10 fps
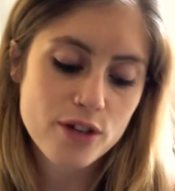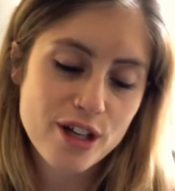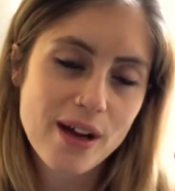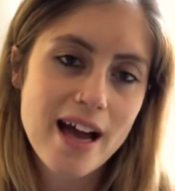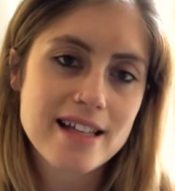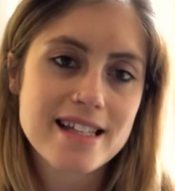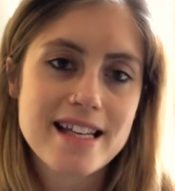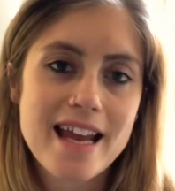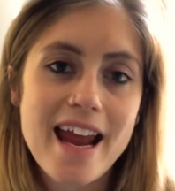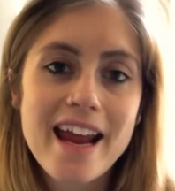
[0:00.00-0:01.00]
you guys
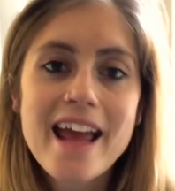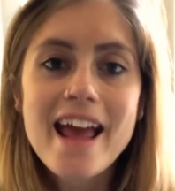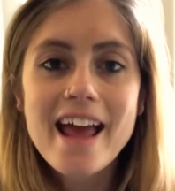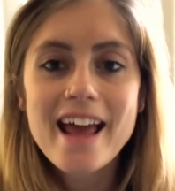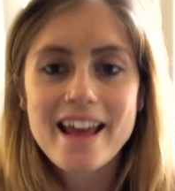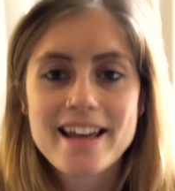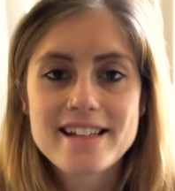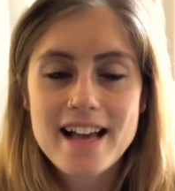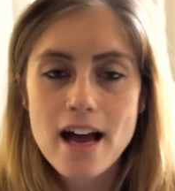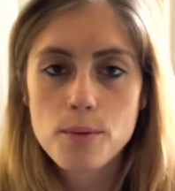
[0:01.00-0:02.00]
today
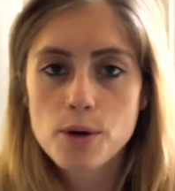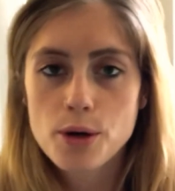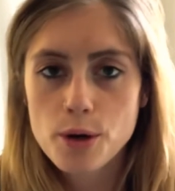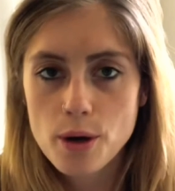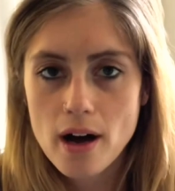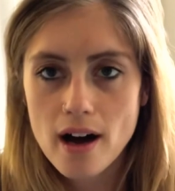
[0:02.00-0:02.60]
is I will